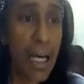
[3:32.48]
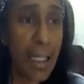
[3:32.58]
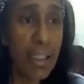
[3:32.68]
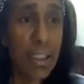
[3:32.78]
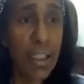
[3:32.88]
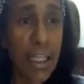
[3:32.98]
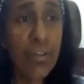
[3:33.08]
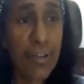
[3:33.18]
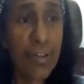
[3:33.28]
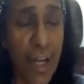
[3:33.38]
L
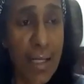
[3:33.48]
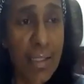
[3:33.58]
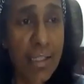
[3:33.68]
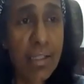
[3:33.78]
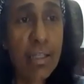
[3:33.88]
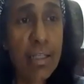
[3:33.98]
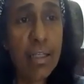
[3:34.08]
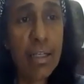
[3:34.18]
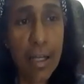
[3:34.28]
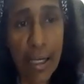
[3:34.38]
again reflects,
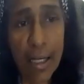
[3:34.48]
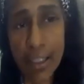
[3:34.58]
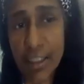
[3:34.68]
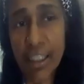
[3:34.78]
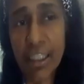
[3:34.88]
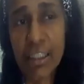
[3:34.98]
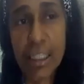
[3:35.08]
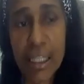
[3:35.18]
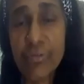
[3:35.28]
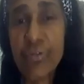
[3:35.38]
and again
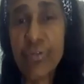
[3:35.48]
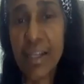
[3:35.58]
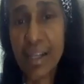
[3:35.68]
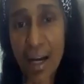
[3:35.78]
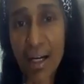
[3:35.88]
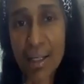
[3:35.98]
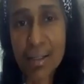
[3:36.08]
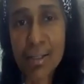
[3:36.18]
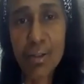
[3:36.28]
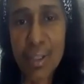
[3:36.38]
E and I.
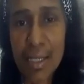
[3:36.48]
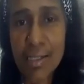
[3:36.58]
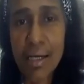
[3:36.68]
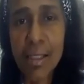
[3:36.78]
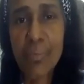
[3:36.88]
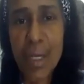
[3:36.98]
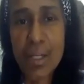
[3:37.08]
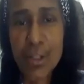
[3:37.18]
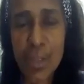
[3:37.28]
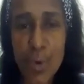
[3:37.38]
So these are the
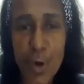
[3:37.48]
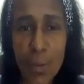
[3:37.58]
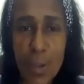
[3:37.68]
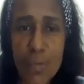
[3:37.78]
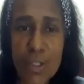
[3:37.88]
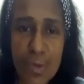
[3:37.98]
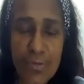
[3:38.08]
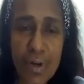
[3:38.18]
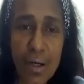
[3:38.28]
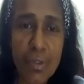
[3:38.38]
major problems
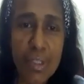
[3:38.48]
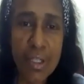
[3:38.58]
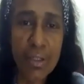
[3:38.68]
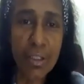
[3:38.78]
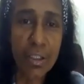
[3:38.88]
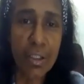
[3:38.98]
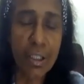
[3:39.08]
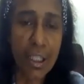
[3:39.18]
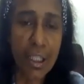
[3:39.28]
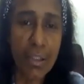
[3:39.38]
with our children
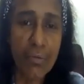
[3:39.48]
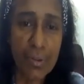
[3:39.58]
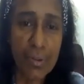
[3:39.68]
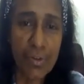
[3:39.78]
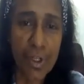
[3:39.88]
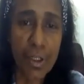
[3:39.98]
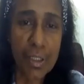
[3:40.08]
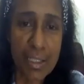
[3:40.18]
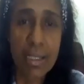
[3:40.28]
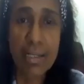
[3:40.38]
with
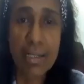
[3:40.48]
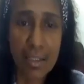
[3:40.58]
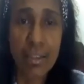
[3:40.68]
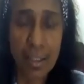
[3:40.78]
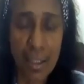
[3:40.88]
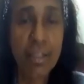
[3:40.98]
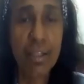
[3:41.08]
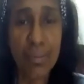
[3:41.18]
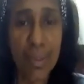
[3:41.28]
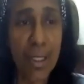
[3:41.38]
dyslexia here
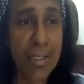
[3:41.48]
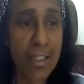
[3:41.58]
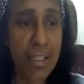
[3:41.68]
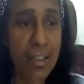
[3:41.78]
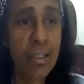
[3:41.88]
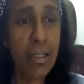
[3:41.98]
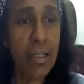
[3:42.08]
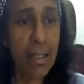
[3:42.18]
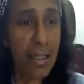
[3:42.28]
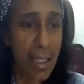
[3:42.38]
in Malaysia.
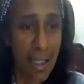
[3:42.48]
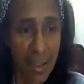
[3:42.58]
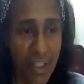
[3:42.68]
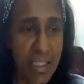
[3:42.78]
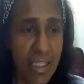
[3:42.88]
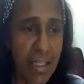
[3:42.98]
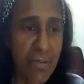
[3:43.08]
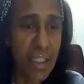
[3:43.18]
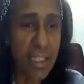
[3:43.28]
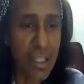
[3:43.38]
And I've just
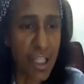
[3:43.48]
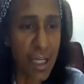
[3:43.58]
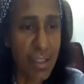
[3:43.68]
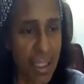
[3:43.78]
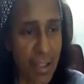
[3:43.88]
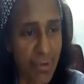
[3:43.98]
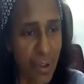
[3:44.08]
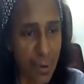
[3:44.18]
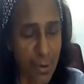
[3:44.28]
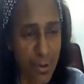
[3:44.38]
given the chart just for
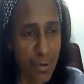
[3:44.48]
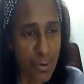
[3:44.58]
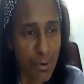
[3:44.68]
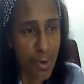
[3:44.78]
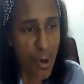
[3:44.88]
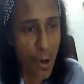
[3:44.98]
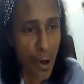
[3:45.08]
those who